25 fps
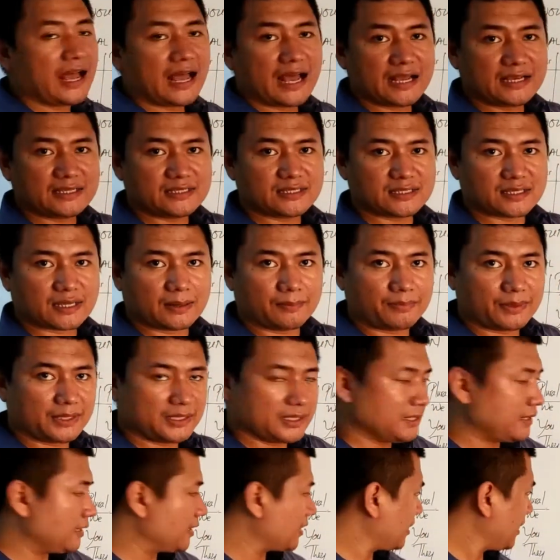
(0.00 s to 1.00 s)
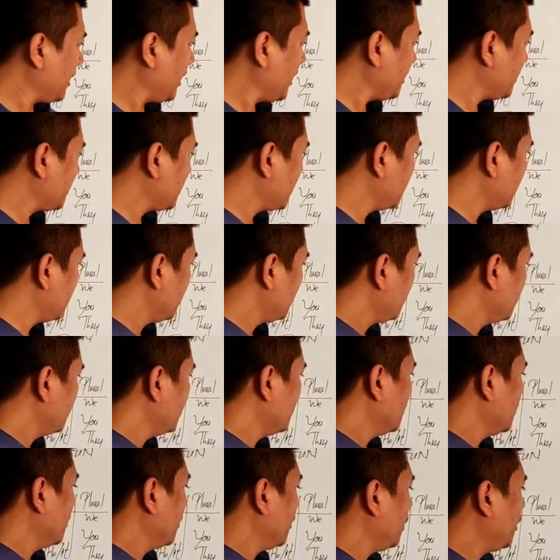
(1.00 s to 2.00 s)
has completed the cake.
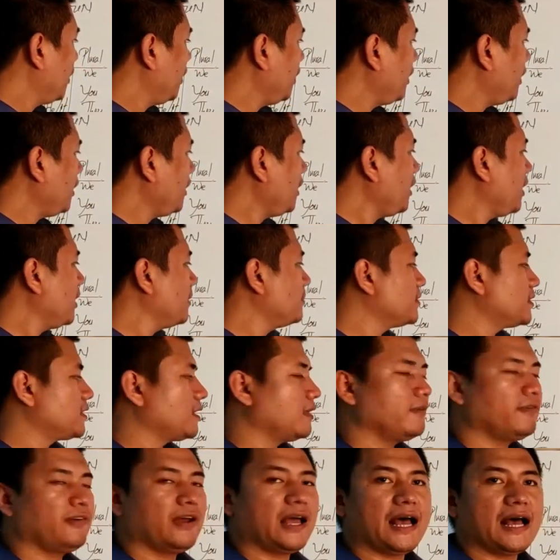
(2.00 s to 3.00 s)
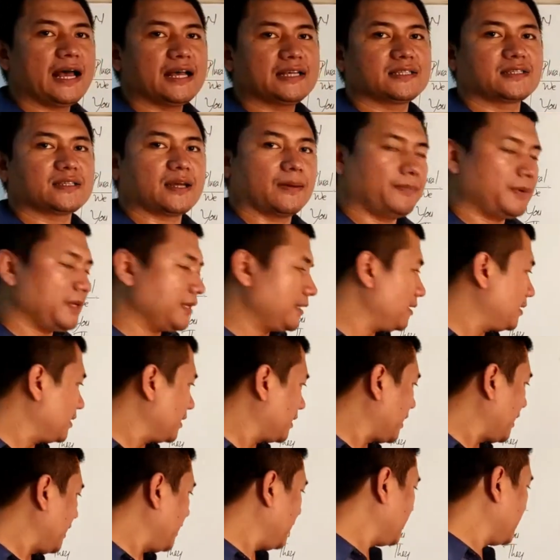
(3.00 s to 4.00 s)
He himself has completed the
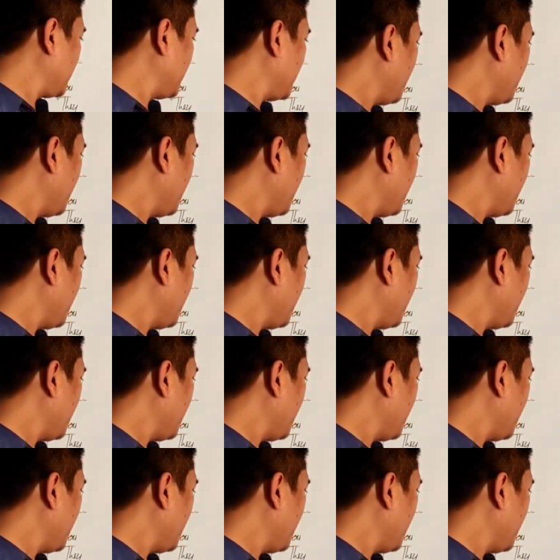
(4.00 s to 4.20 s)
cake.